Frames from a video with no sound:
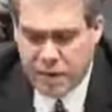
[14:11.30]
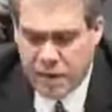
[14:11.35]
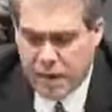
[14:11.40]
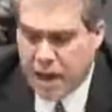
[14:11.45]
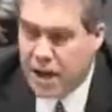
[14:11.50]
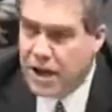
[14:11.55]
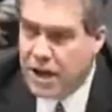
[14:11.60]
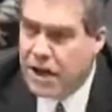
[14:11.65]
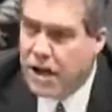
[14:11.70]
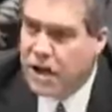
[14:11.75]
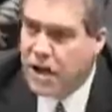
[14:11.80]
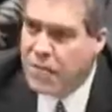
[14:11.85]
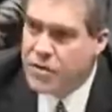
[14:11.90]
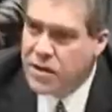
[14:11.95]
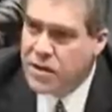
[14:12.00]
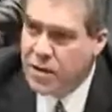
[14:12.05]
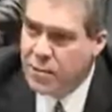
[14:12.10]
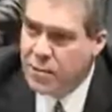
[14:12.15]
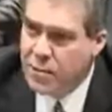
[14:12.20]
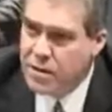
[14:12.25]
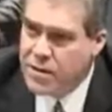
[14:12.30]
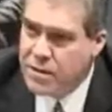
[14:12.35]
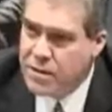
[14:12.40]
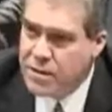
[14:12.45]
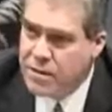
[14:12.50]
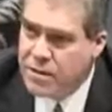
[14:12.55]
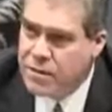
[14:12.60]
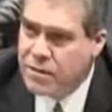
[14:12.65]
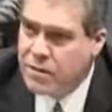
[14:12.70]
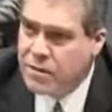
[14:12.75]
and comes up with
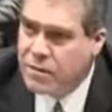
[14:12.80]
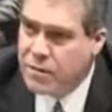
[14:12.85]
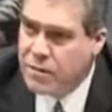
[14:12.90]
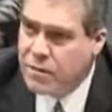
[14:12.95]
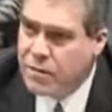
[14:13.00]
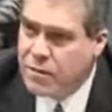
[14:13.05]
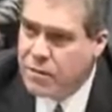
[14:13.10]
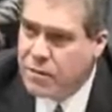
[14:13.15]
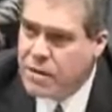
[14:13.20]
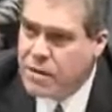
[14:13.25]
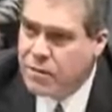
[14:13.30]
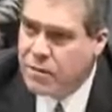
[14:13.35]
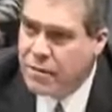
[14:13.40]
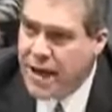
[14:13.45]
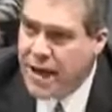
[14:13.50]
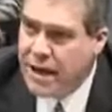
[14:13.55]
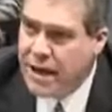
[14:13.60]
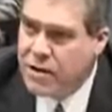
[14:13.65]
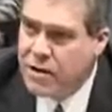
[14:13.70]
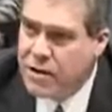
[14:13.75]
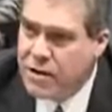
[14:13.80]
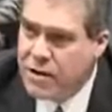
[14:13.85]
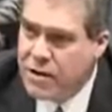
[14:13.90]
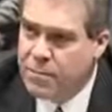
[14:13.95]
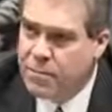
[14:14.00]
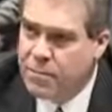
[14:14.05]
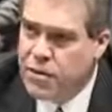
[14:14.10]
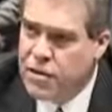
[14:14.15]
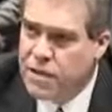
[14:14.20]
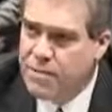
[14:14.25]
some language
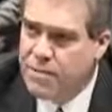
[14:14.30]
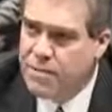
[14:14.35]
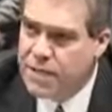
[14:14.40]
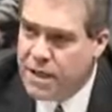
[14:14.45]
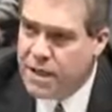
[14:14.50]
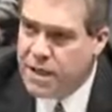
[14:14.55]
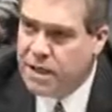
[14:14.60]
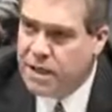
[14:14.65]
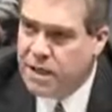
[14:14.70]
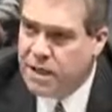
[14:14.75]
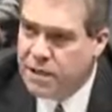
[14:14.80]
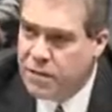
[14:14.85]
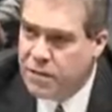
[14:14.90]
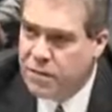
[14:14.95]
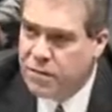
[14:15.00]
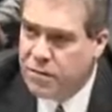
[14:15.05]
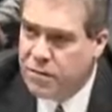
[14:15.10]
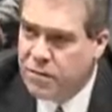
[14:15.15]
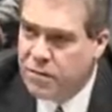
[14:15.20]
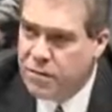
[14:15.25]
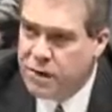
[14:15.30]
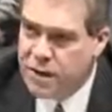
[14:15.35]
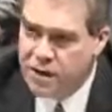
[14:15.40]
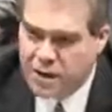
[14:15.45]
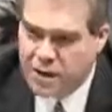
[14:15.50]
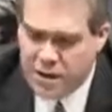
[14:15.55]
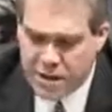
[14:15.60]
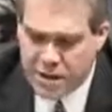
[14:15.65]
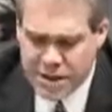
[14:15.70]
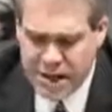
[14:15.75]
that puts some teeth into
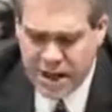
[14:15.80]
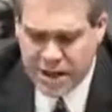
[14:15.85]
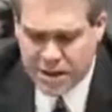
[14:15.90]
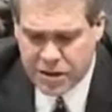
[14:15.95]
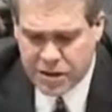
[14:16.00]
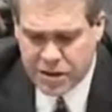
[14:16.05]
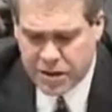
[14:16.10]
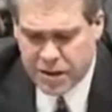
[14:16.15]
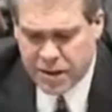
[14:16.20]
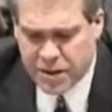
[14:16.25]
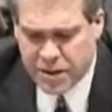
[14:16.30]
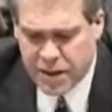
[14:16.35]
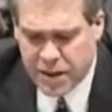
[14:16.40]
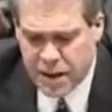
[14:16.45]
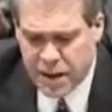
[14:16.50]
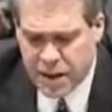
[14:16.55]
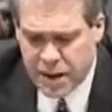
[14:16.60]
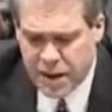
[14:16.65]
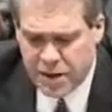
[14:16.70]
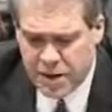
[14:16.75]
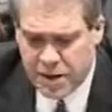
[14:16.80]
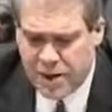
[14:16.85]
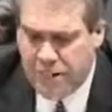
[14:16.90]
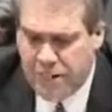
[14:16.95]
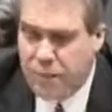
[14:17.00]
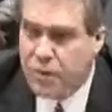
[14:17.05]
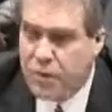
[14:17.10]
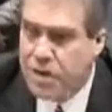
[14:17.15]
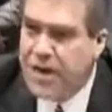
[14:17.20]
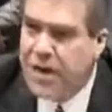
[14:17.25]
the statutes
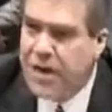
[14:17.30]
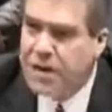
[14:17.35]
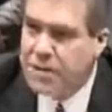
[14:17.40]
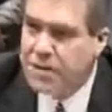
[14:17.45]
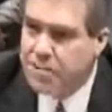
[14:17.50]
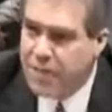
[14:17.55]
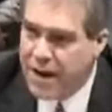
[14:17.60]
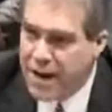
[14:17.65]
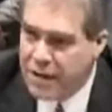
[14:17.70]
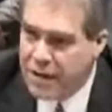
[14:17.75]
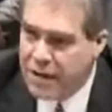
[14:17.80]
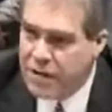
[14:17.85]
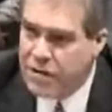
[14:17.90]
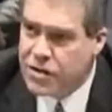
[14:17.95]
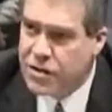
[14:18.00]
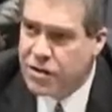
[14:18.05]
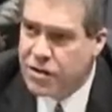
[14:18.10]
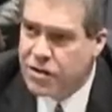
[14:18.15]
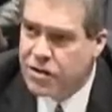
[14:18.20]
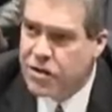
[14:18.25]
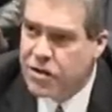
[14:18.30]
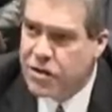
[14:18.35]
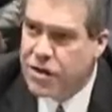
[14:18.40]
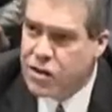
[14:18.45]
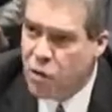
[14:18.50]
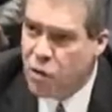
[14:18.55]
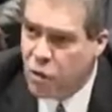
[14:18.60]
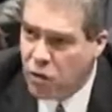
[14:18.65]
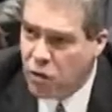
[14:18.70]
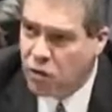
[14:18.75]
that protects parents that are in
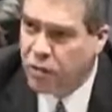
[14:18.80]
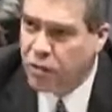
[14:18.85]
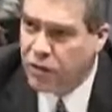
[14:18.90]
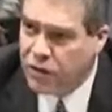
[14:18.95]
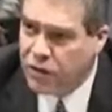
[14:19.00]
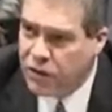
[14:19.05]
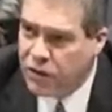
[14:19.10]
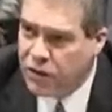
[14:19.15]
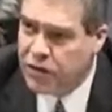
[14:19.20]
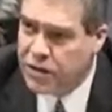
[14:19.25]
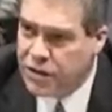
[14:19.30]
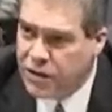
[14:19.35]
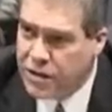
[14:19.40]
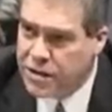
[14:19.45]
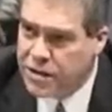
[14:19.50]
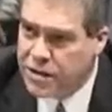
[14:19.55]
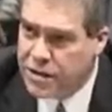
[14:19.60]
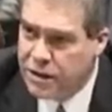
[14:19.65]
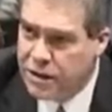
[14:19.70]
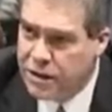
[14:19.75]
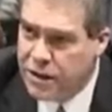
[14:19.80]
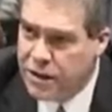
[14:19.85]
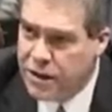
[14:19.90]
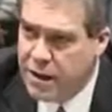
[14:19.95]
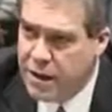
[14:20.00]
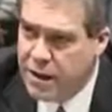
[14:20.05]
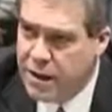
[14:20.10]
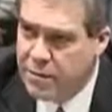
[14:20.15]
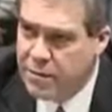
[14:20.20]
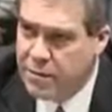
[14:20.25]
this horrible situation.
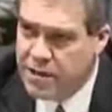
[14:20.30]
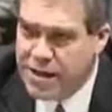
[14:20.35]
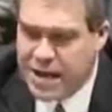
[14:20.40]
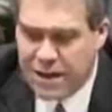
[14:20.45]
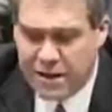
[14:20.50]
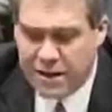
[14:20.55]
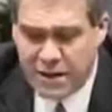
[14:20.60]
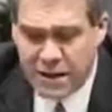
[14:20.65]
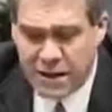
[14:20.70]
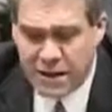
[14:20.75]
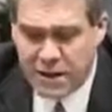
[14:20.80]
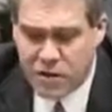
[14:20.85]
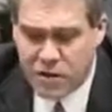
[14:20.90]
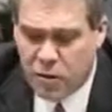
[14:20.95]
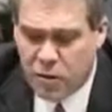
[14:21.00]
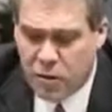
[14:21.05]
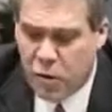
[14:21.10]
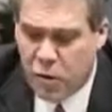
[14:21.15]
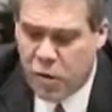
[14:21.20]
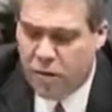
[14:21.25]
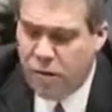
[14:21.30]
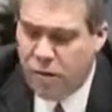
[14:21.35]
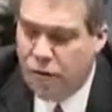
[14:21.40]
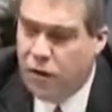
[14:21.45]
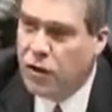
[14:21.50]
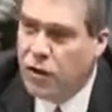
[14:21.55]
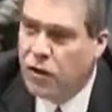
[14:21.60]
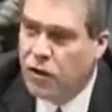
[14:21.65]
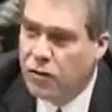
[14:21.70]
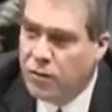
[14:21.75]
Because I'll tell you, there's no more
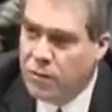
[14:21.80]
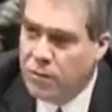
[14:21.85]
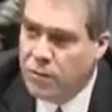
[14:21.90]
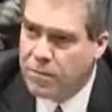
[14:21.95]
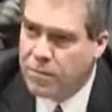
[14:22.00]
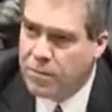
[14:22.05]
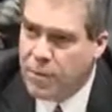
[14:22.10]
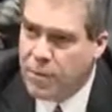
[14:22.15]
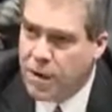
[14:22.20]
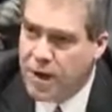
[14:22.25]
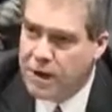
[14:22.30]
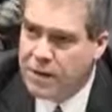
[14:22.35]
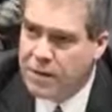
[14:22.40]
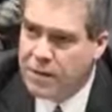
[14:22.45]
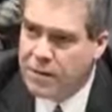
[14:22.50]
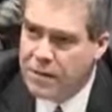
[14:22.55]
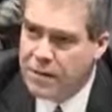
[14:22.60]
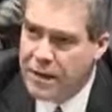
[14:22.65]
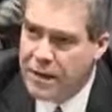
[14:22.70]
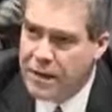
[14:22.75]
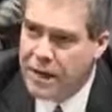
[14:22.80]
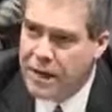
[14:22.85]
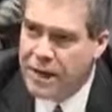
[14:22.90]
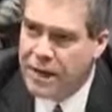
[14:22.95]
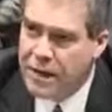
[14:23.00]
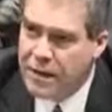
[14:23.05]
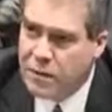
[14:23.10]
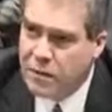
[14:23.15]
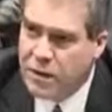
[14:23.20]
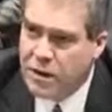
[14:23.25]
vulnerable part to be in
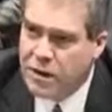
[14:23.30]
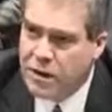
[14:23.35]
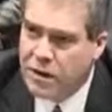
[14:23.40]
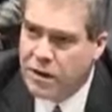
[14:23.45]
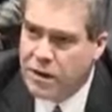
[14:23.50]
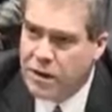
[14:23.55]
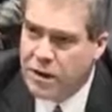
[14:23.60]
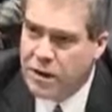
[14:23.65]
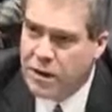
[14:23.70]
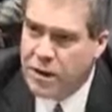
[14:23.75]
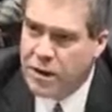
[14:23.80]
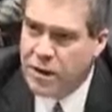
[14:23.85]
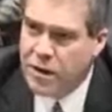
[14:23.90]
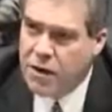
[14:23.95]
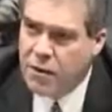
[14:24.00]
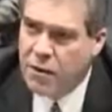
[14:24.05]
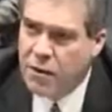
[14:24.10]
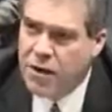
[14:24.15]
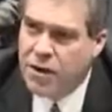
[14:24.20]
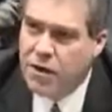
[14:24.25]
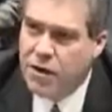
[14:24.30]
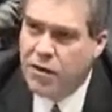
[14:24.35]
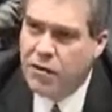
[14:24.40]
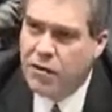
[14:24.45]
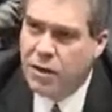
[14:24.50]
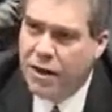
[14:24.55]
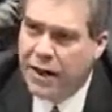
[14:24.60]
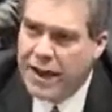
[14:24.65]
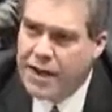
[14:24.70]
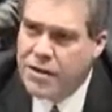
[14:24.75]
than when your
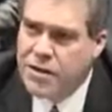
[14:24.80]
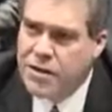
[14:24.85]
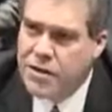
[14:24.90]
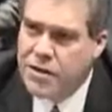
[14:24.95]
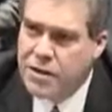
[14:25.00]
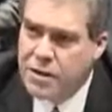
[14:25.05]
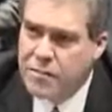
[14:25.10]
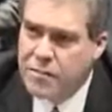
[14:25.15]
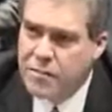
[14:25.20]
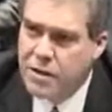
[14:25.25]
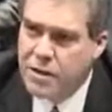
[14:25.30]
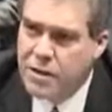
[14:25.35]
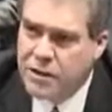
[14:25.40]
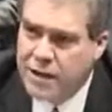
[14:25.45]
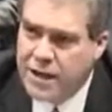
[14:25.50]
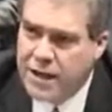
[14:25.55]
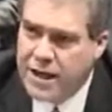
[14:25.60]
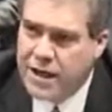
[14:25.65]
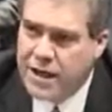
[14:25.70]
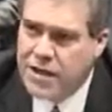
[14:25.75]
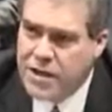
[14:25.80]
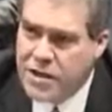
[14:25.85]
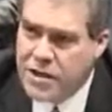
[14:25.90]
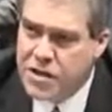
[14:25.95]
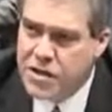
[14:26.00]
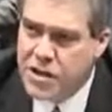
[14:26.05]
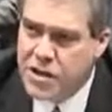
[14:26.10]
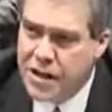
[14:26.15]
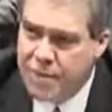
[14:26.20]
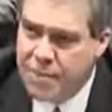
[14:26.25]
relationship with your kids is
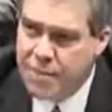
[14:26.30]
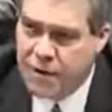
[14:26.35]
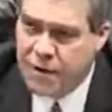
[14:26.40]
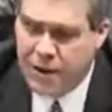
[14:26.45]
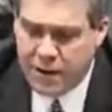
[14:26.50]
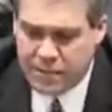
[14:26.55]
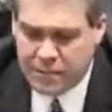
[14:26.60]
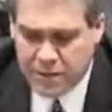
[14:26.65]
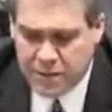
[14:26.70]
at jeopardy.